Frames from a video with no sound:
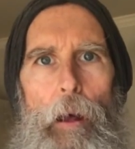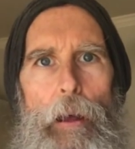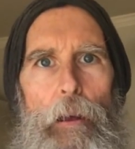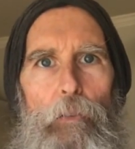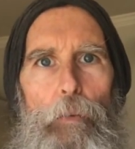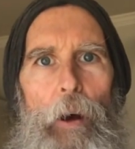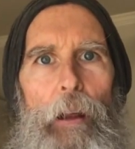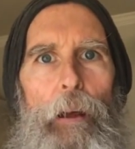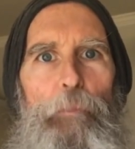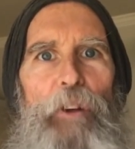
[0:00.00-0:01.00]
Hey
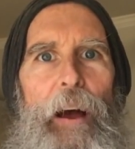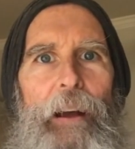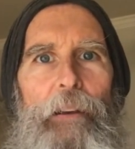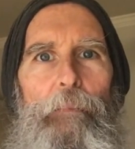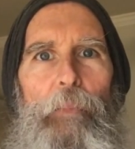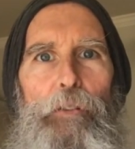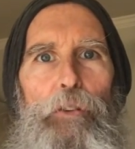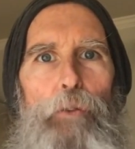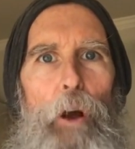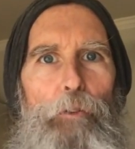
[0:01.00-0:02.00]
everybody, I'm Jack. This
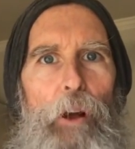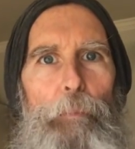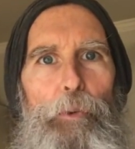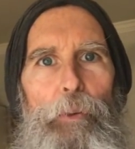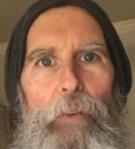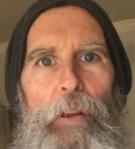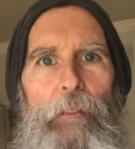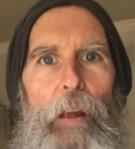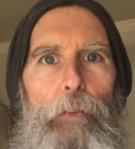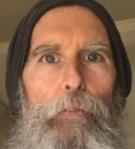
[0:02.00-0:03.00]
is Raw Tropical Living.
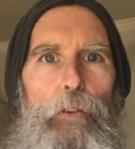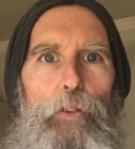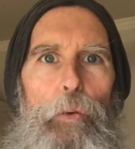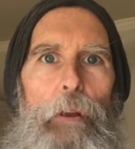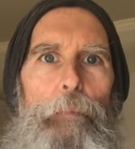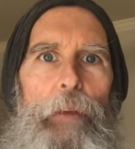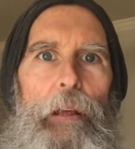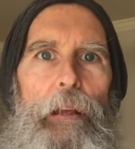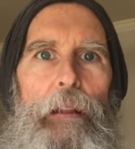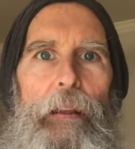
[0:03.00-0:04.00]
Thanks for joining
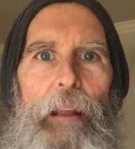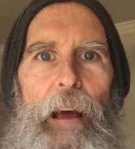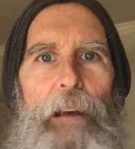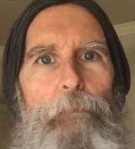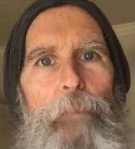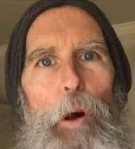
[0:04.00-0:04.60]
me today.